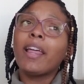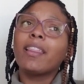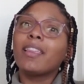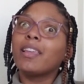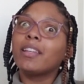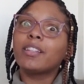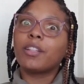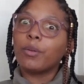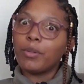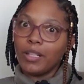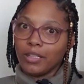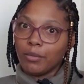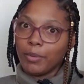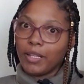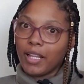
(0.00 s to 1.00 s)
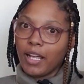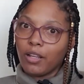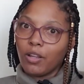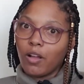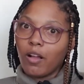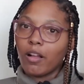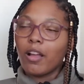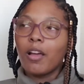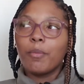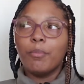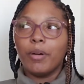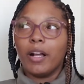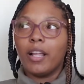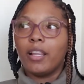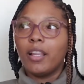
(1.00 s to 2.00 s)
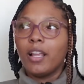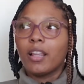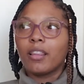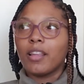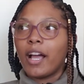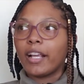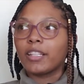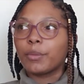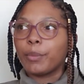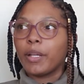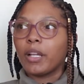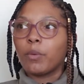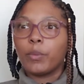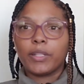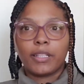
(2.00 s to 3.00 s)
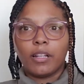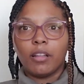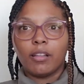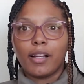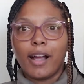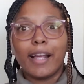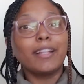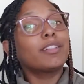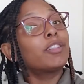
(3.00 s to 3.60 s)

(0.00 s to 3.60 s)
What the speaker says: These don't need to be that long, but last week was a lot.